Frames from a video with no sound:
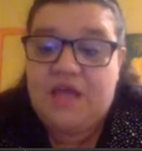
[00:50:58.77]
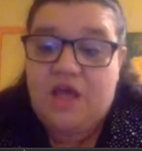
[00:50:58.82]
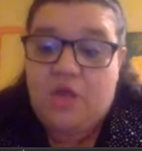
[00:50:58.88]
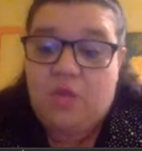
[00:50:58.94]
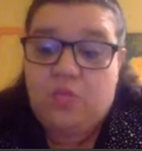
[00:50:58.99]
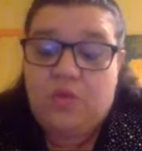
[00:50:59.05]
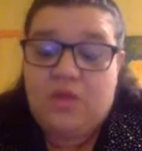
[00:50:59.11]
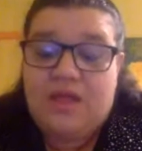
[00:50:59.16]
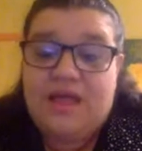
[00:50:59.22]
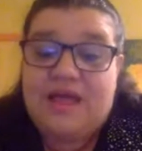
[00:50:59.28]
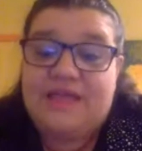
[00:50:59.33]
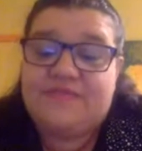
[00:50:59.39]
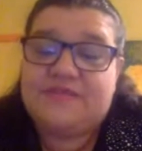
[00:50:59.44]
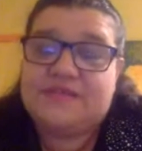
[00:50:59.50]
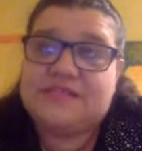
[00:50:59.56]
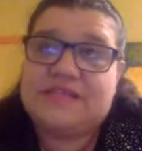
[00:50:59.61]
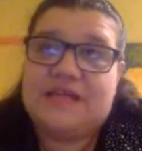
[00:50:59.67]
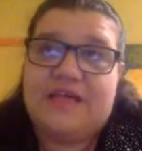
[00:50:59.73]
Well,
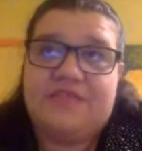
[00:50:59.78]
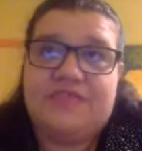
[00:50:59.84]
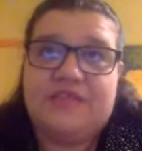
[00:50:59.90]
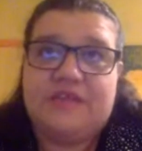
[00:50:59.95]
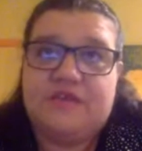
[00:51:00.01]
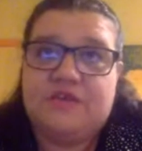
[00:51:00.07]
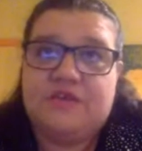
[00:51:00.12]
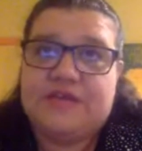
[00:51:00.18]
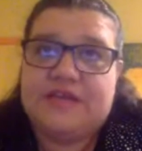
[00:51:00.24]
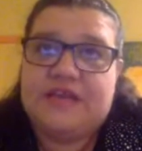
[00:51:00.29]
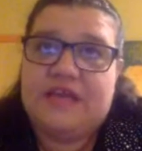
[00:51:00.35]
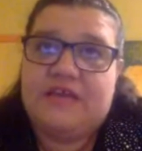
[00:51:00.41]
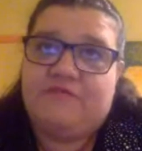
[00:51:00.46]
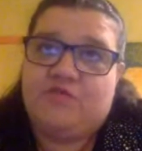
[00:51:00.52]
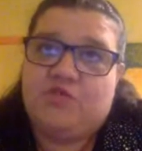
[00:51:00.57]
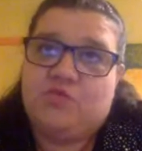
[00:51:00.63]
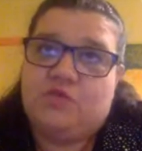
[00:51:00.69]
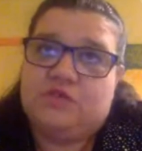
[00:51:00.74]
as I said, I think you're going to
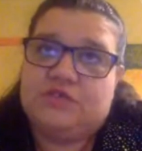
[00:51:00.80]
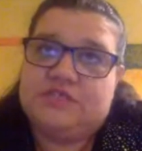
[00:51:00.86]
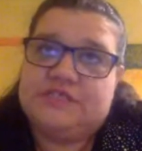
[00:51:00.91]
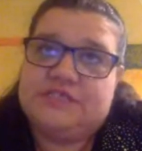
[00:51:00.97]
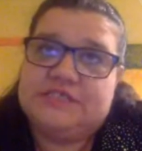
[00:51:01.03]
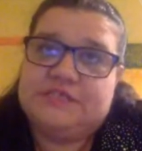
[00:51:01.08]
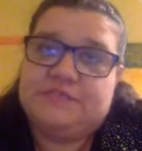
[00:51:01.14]
have to watch this